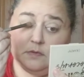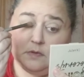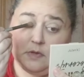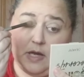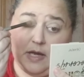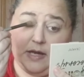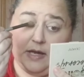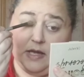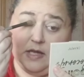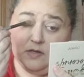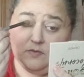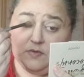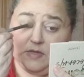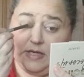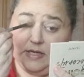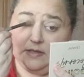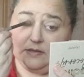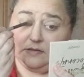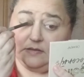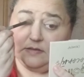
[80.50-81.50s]
I have
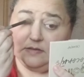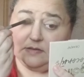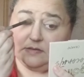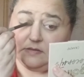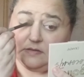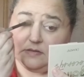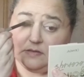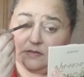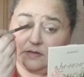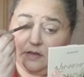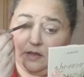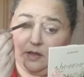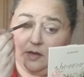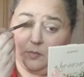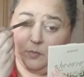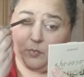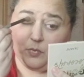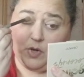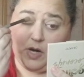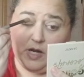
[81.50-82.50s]
had this uh,
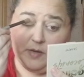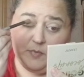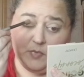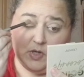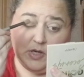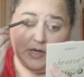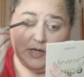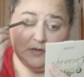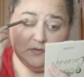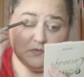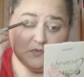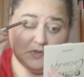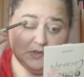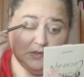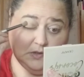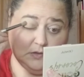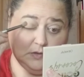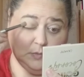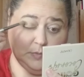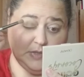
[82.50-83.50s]
primer on for a
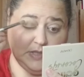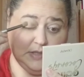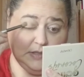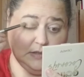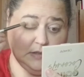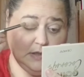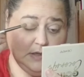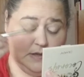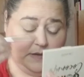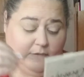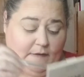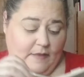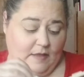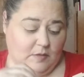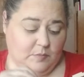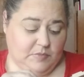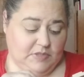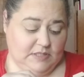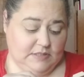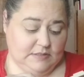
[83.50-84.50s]
little bit,
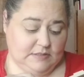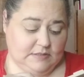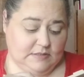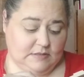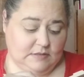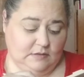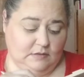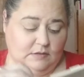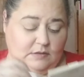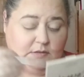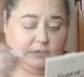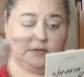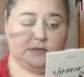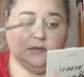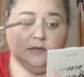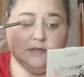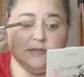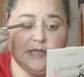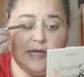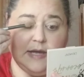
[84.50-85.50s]
but it's still a
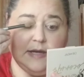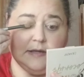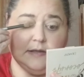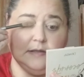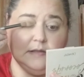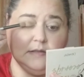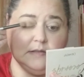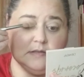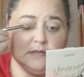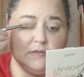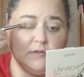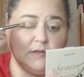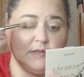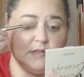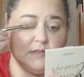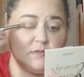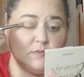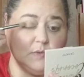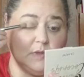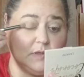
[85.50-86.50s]
little tacky, so I
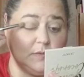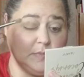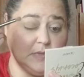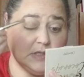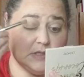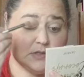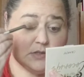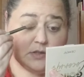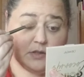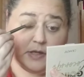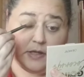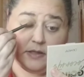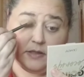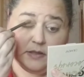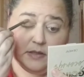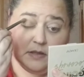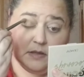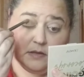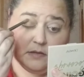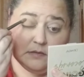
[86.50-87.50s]
just want to make sure I
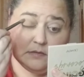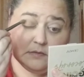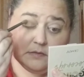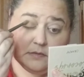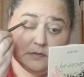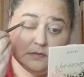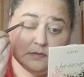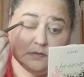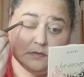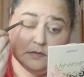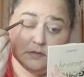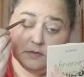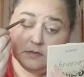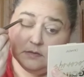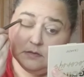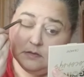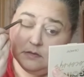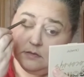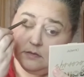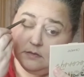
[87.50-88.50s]
get
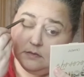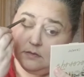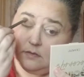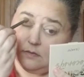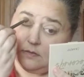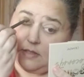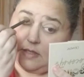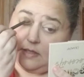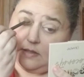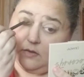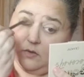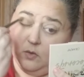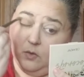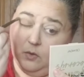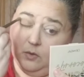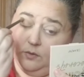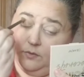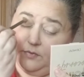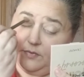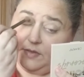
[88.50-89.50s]
that
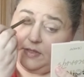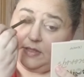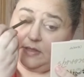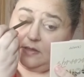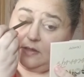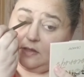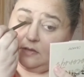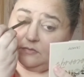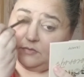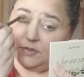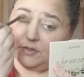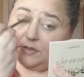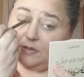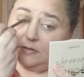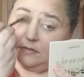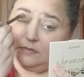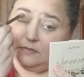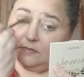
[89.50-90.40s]
whole thing covered.